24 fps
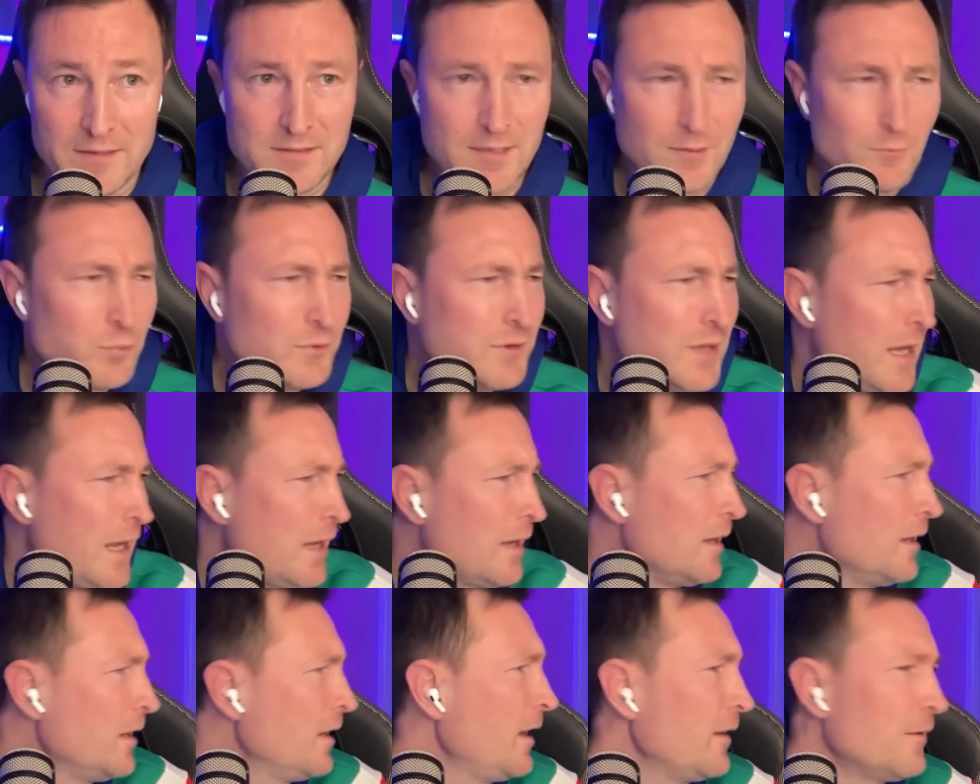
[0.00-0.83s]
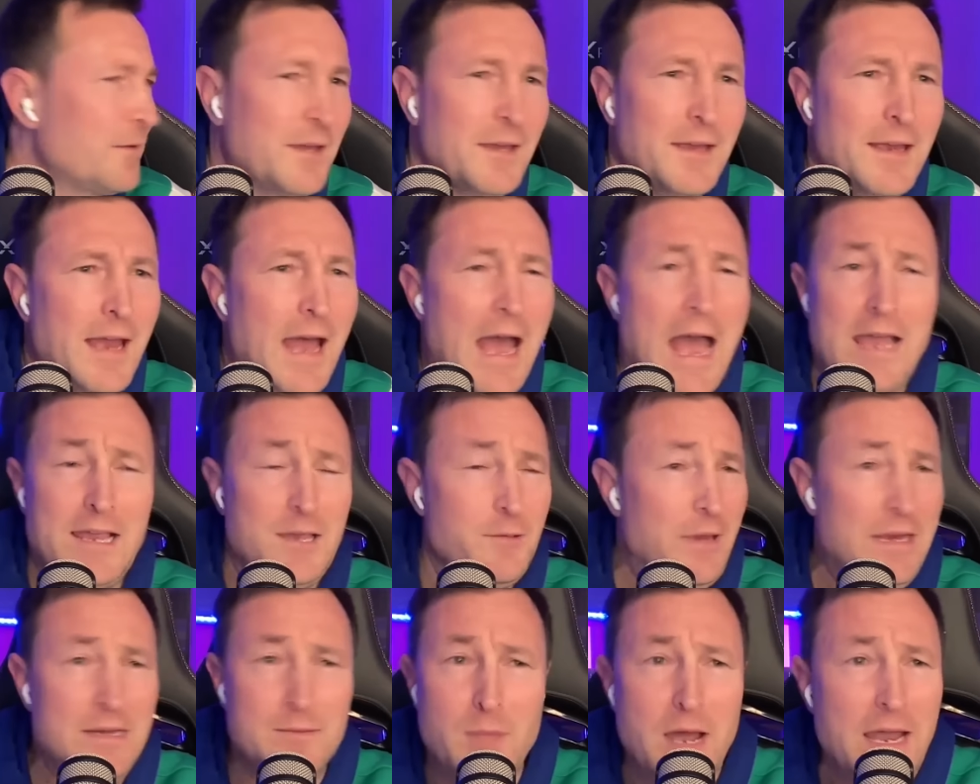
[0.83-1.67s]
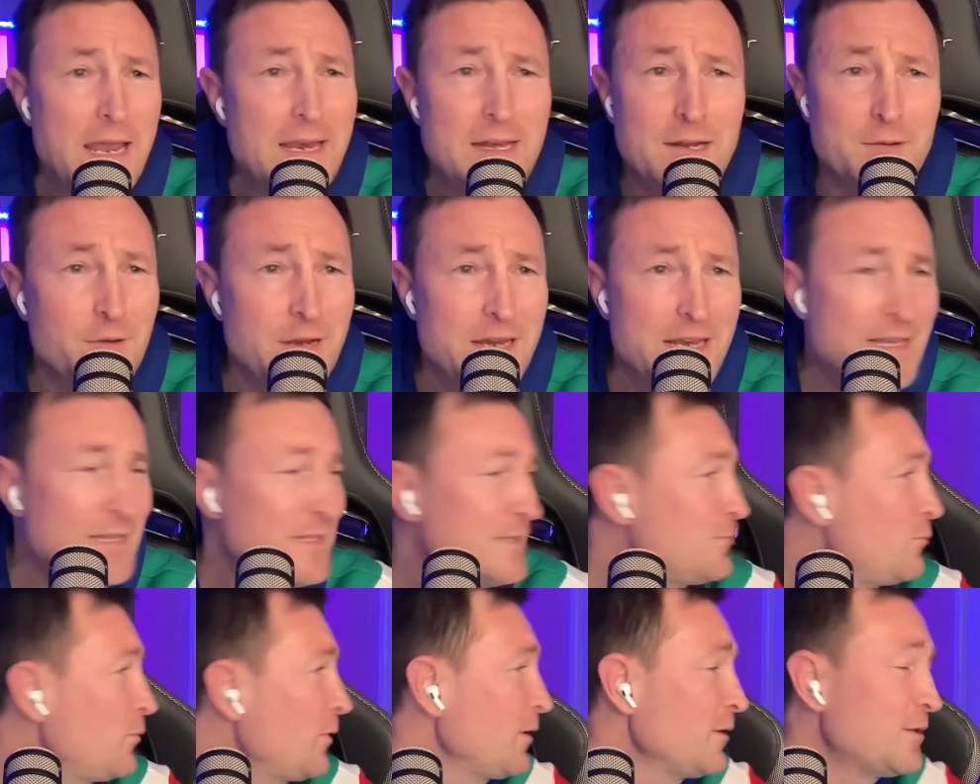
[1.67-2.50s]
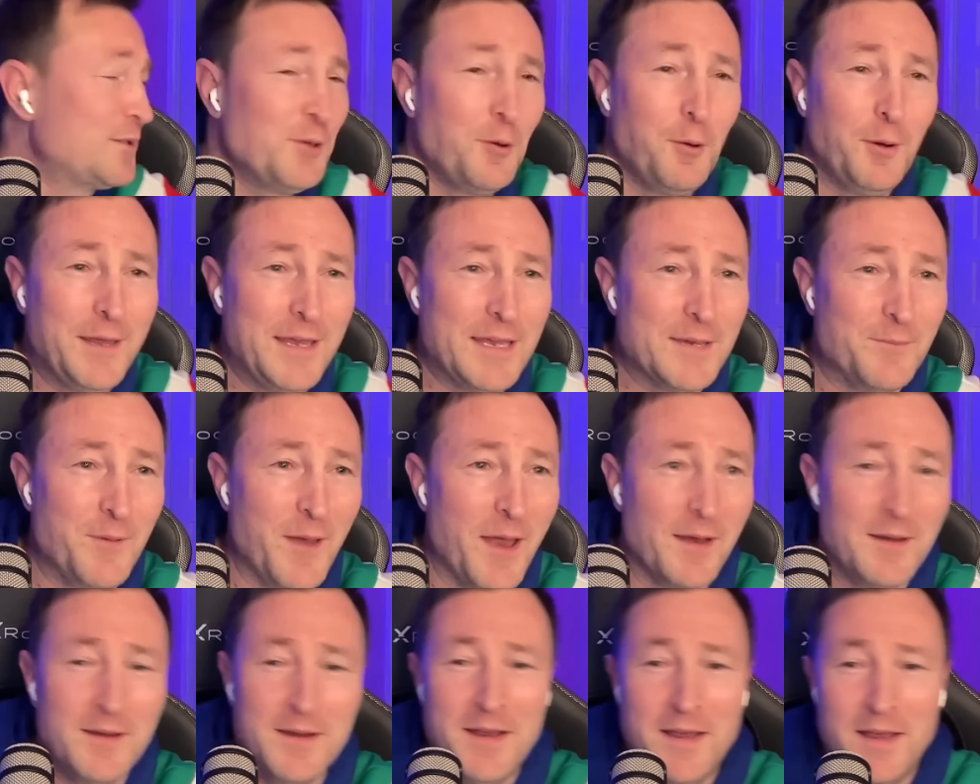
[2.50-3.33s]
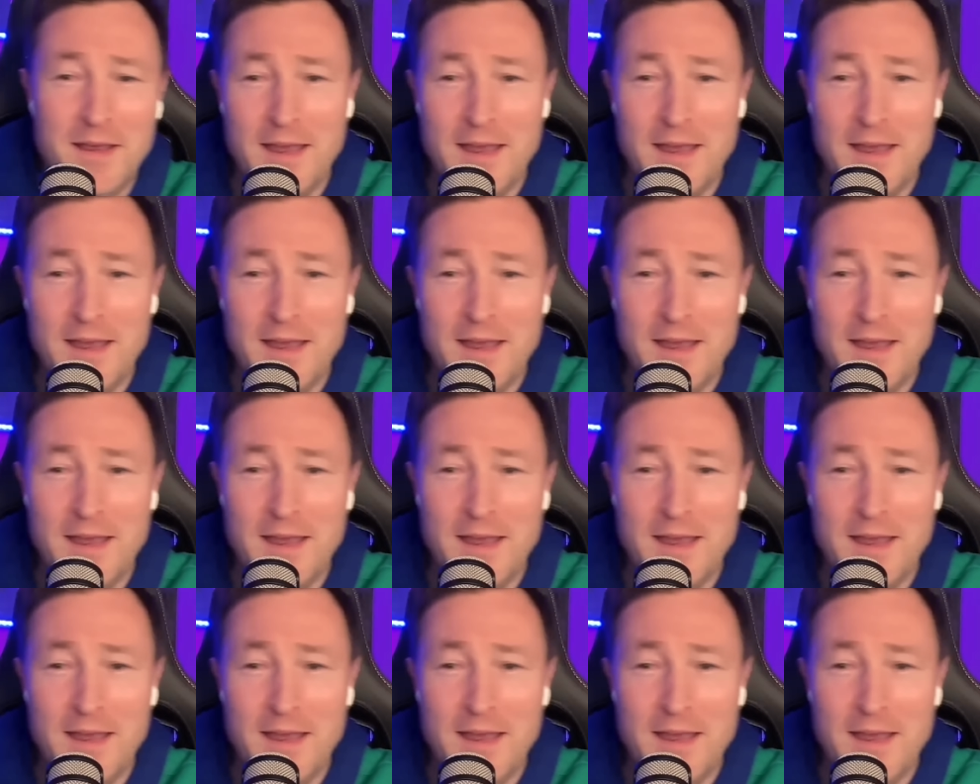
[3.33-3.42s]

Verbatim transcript: It's like, what the are you in my inner ears? What are you talking about?